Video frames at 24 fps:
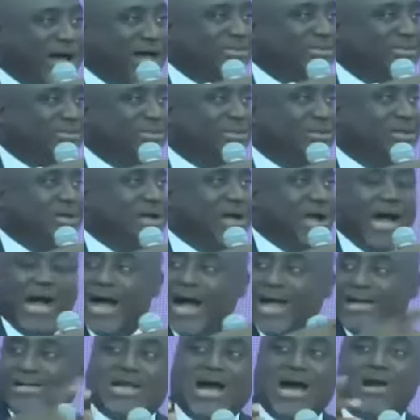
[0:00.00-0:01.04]
branch
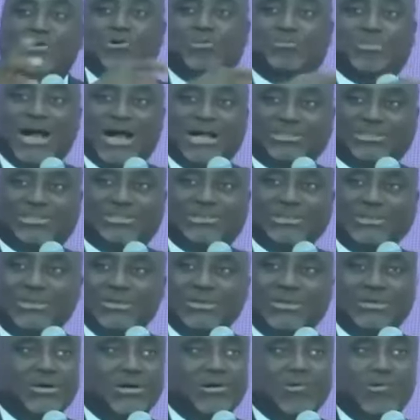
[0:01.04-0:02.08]
and Karu branch
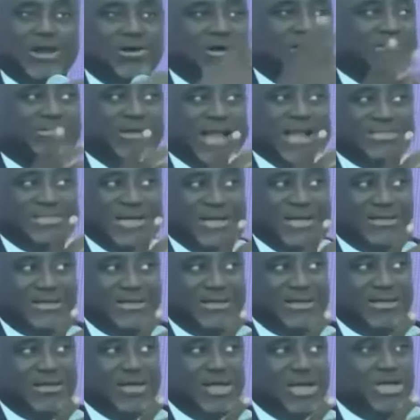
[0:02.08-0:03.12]
were not created.
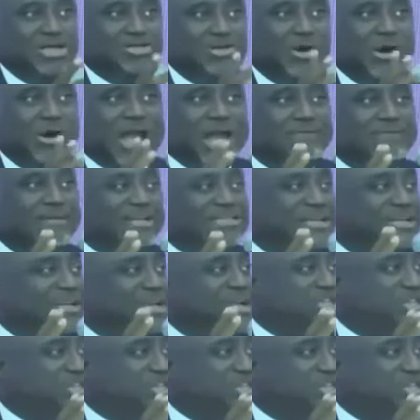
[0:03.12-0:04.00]
So everything